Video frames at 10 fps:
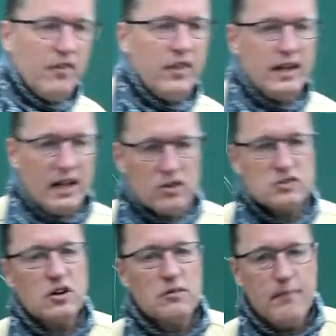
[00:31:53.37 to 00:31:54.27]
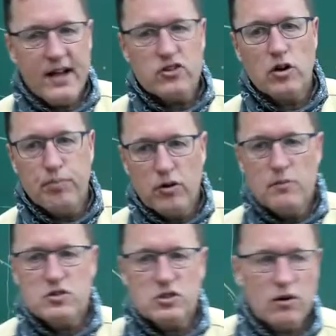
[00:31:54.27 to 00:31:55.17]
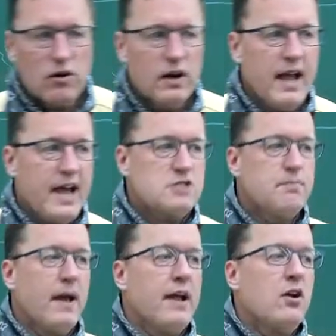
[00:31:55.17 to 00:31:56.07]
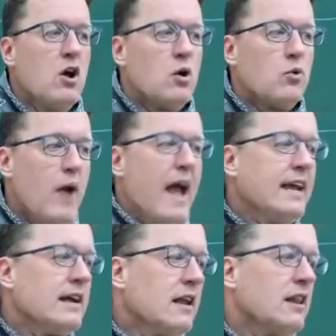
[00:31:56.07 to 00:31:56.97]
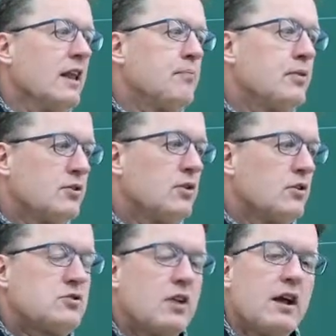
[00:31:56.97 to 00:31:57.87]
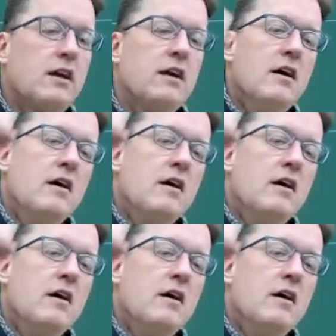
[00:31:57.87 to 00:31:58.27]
the Yellowstone mantle plume story, has been regularly producing